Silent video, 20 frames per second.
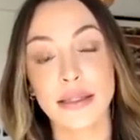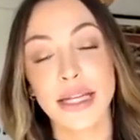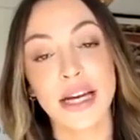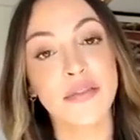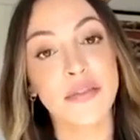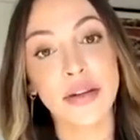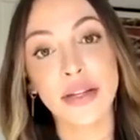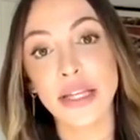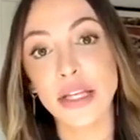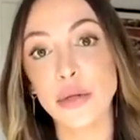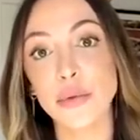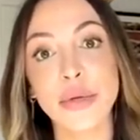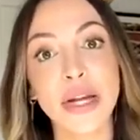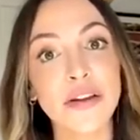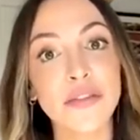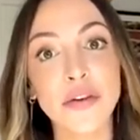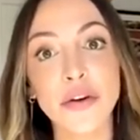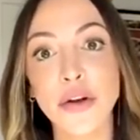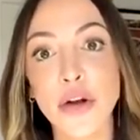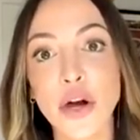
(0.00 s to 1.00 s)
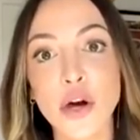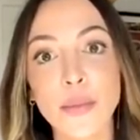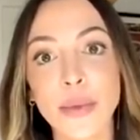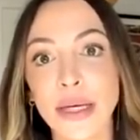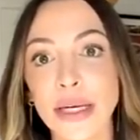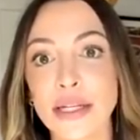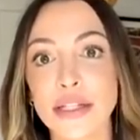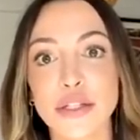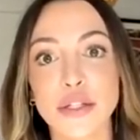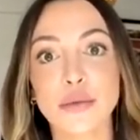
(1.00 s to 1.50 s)
definitely. You never open. know
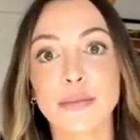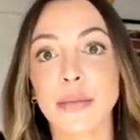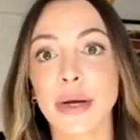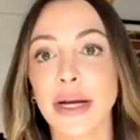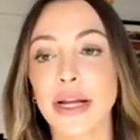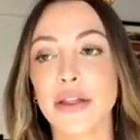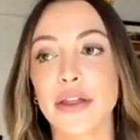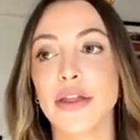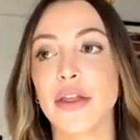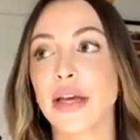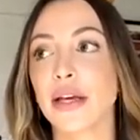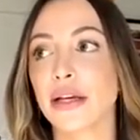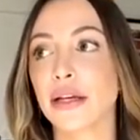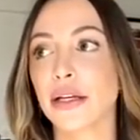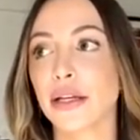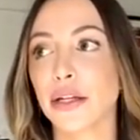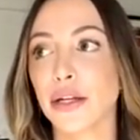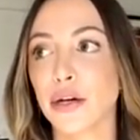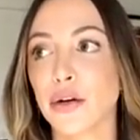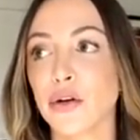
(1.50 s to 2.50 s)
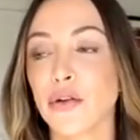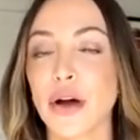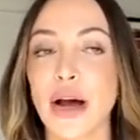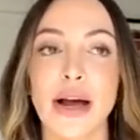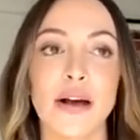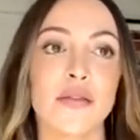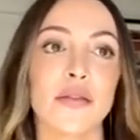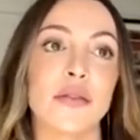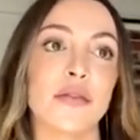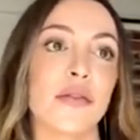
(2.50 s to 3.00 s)
because you might think, you know,
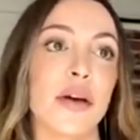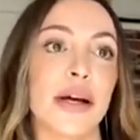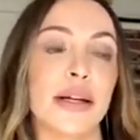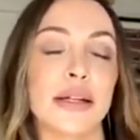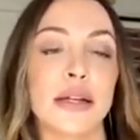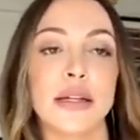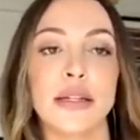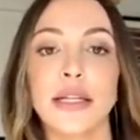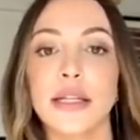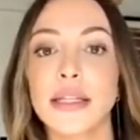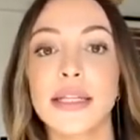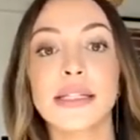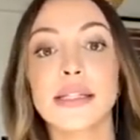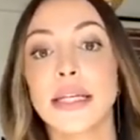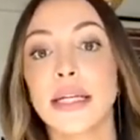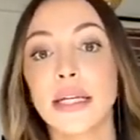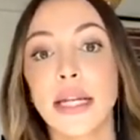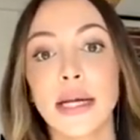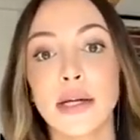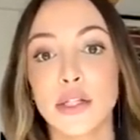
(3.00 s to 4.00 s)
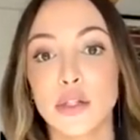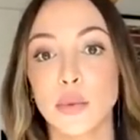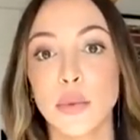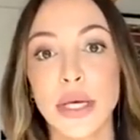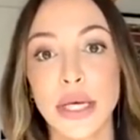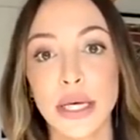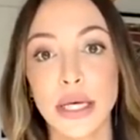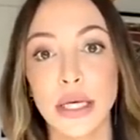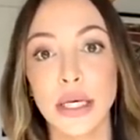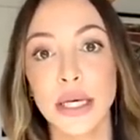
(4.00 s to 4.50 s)
have find a listing next
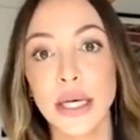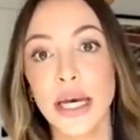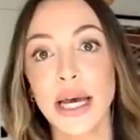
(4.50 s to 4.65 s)
week,